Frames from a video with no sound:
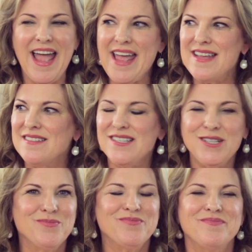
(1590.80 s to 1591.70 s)
and
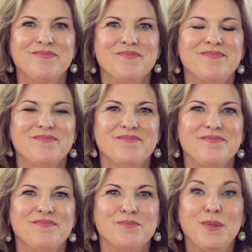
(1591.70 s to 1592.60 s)

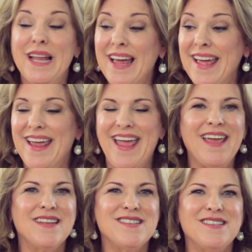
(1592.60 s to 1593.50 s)
play
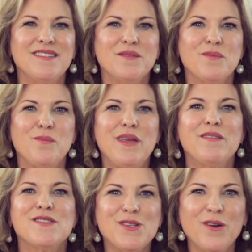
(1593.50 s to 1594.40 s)
and be
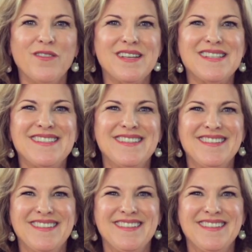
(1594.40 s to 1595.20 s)
of service.